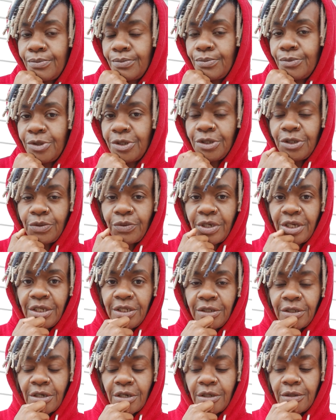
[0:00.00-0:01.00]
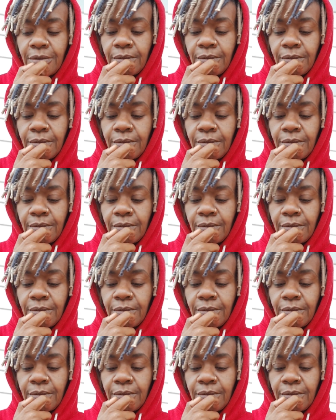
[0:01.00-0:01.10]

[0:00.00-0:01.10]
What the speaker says: This is what I saw.